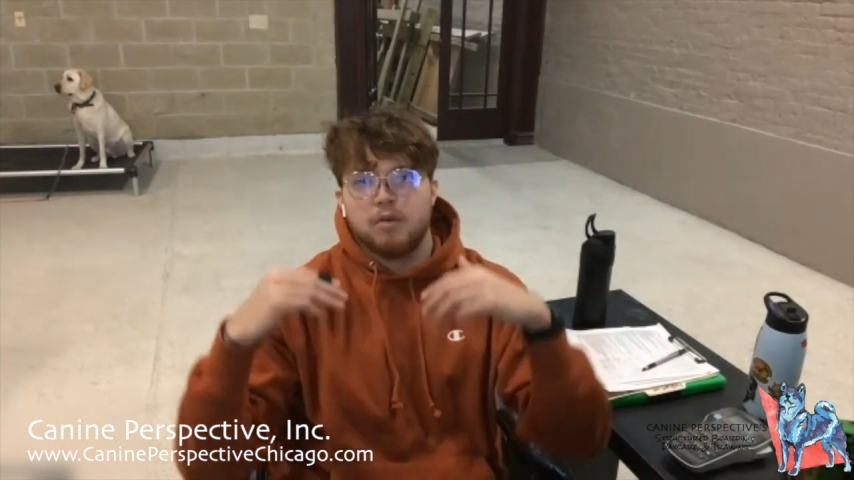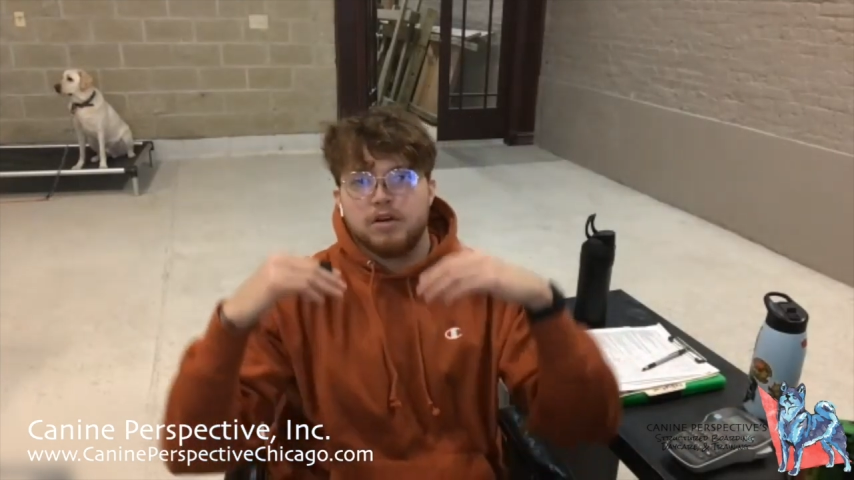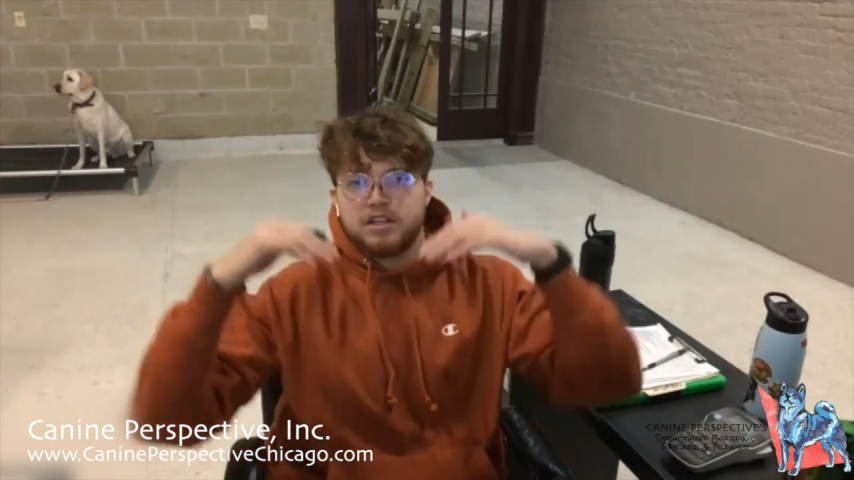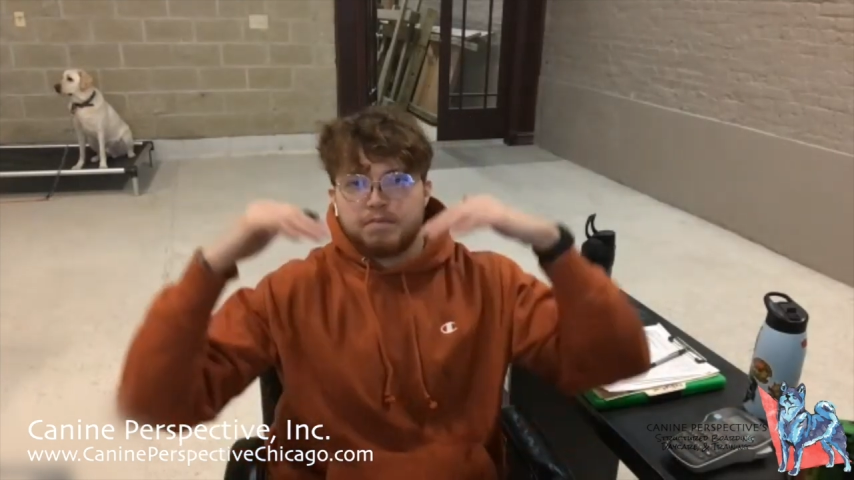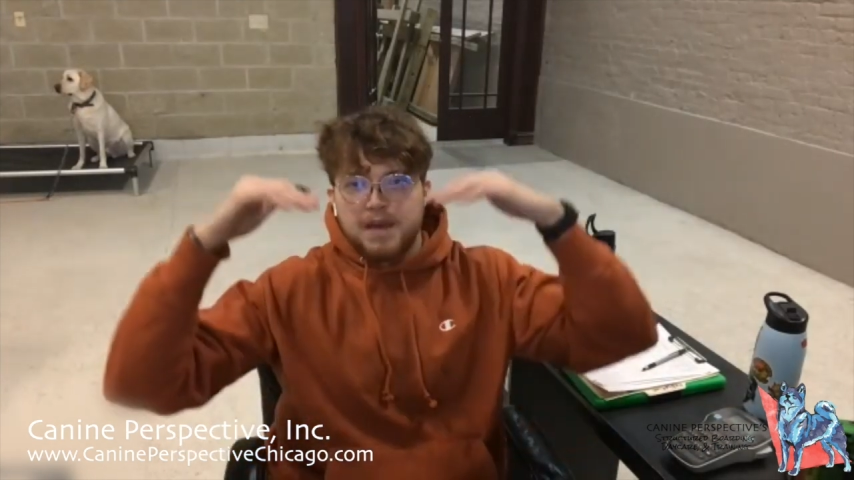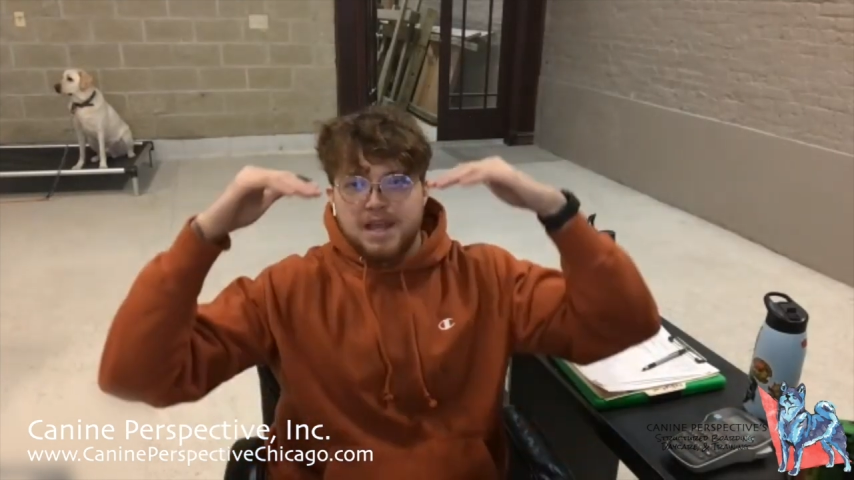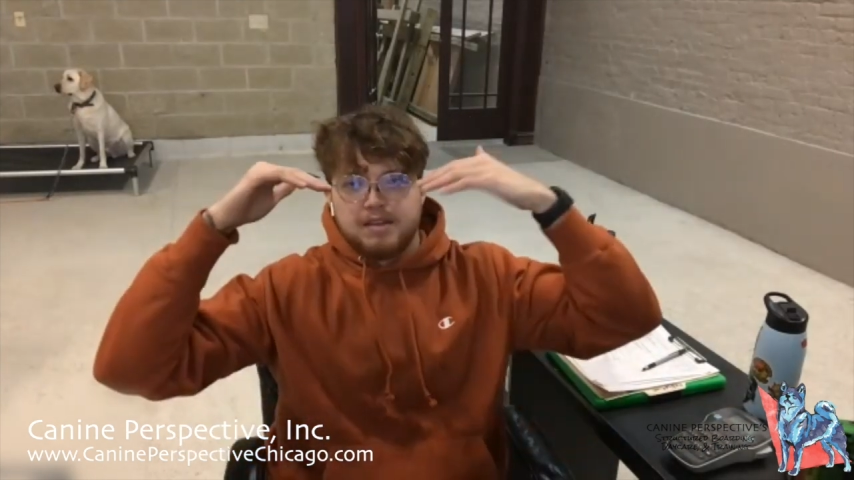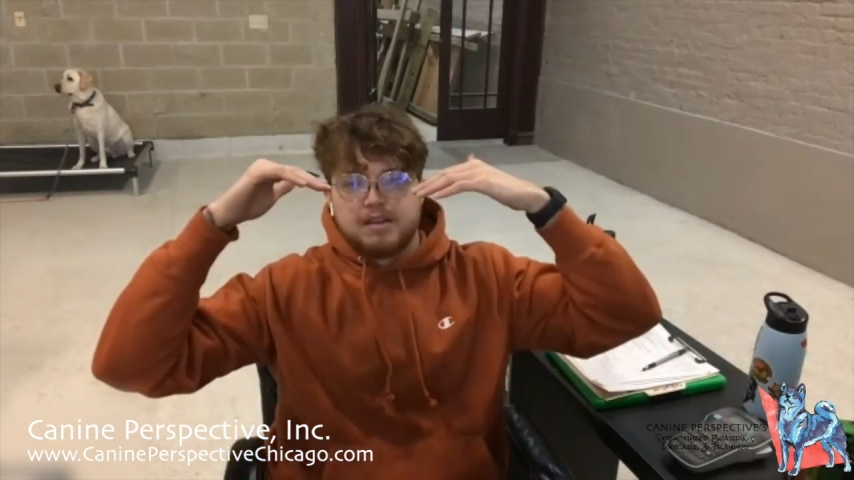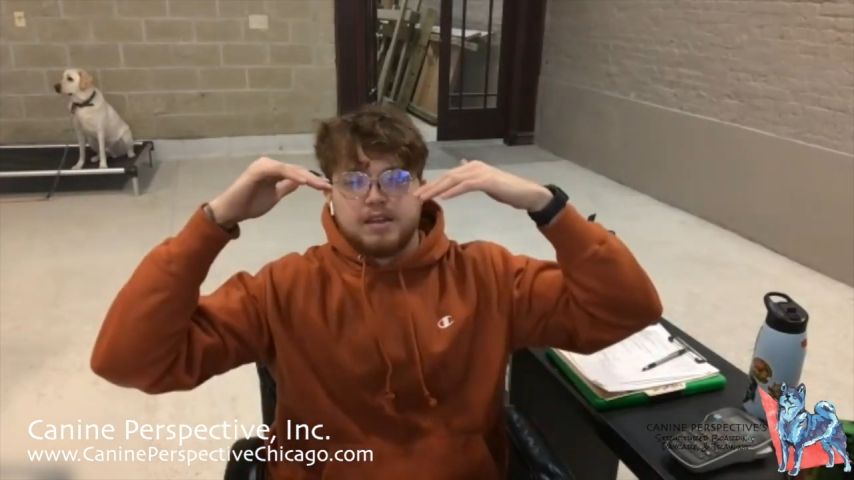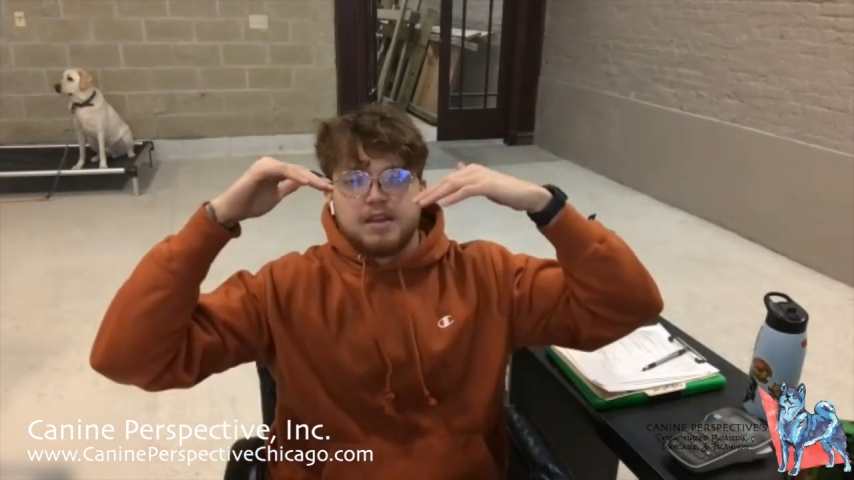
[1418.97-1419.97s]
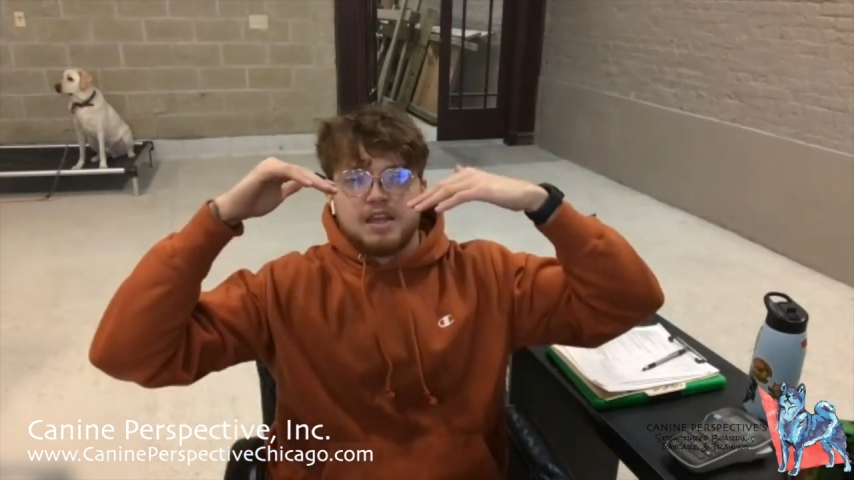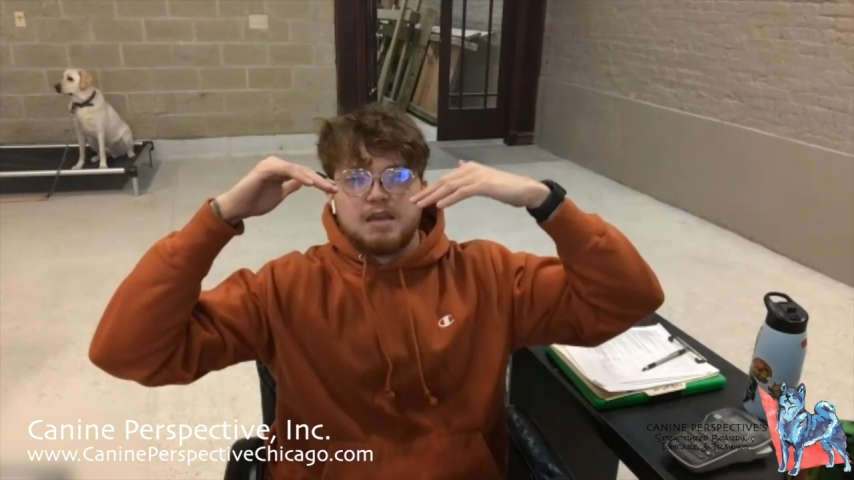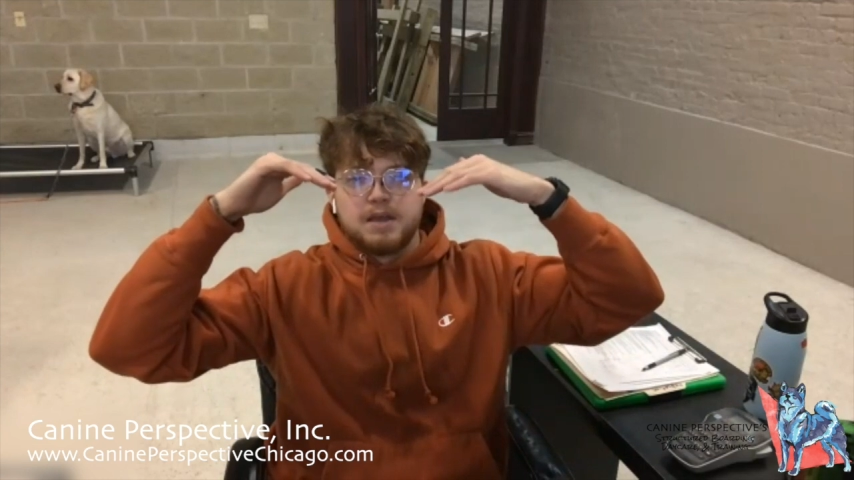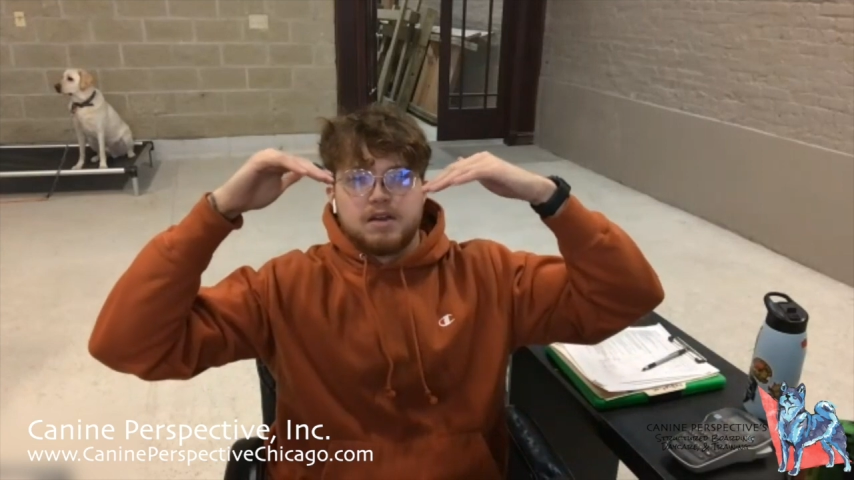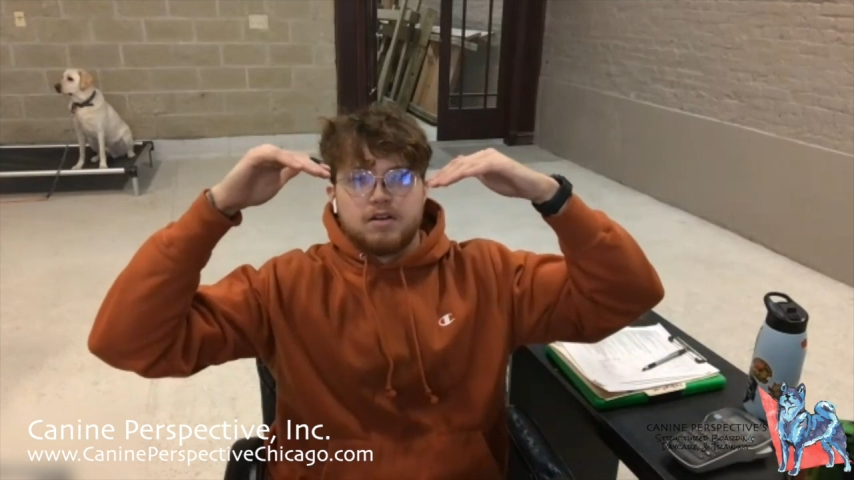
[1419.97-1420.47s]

We're just basically keeping